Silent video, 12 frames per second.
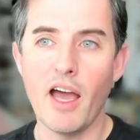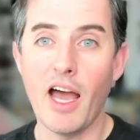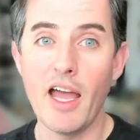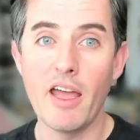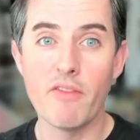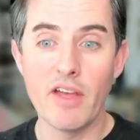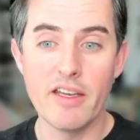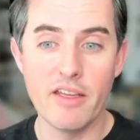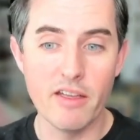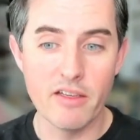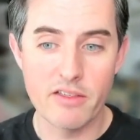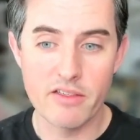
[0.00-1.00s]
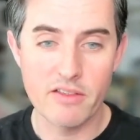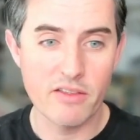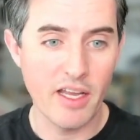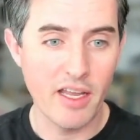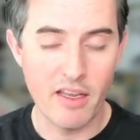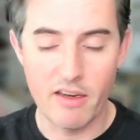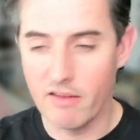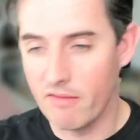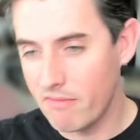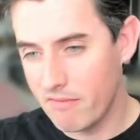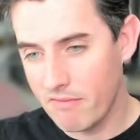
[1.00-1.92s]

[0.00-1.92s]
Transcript: I have ideas and